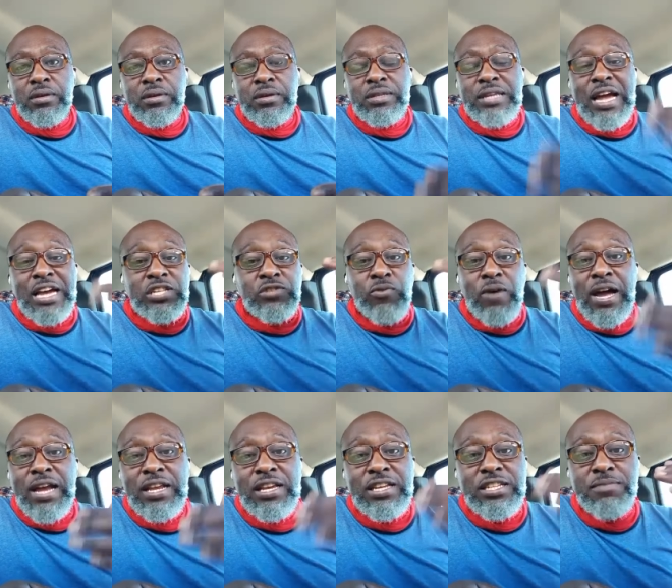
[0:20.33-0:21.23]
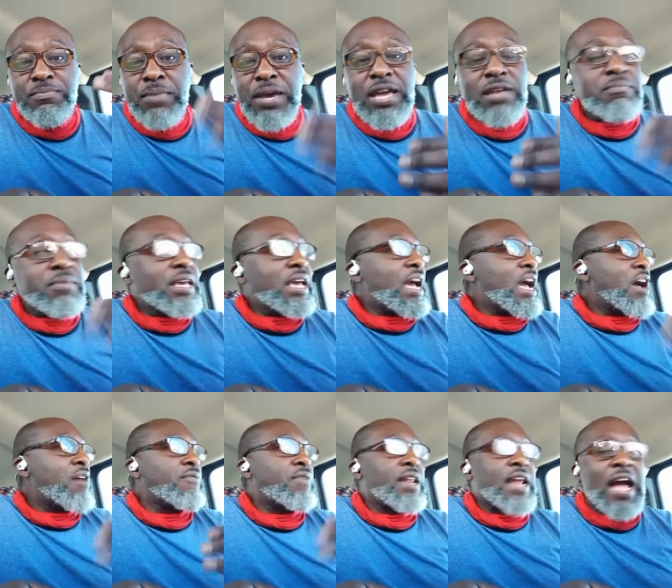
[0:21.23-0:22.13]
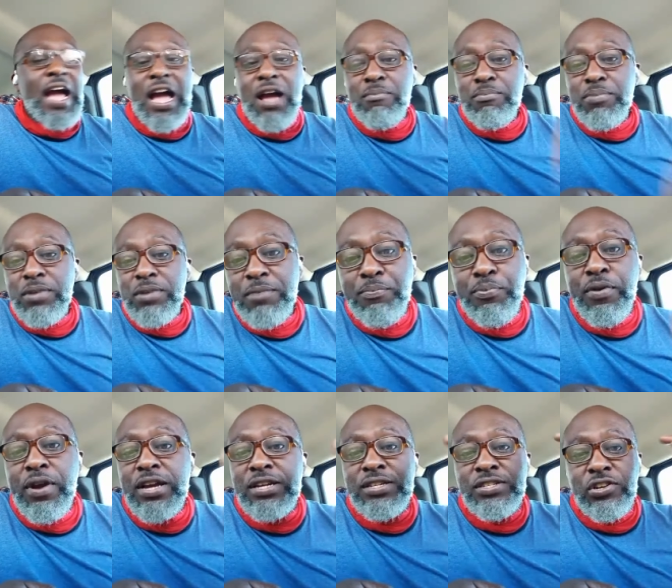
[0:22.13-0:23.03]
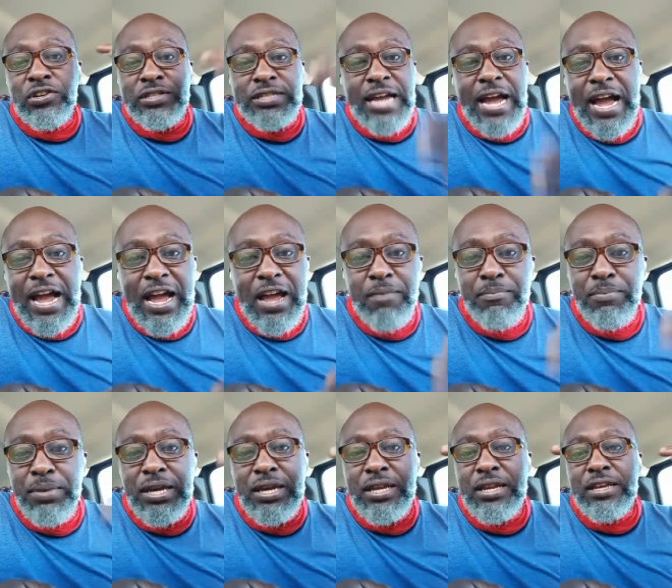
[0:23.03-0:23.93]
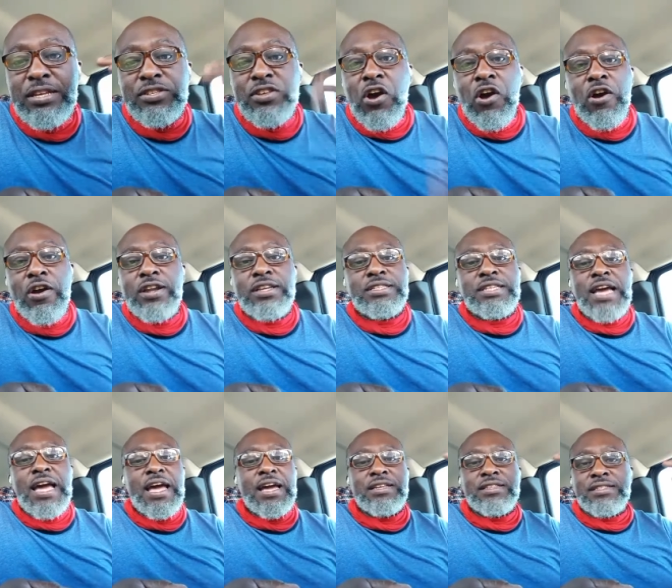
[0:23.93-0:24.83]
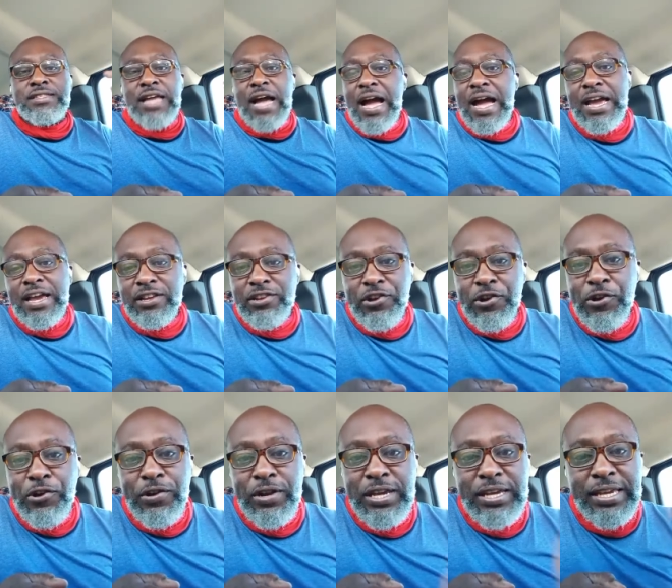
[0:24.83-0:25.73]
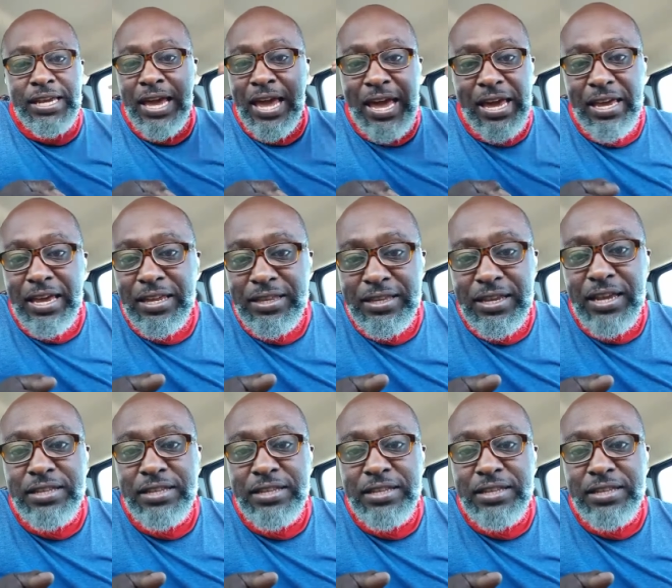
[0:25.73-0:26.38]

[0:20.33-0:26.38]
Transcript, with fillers: That's why these men be having high blood pressure, diabetes, heart attacks, dying early, can't get their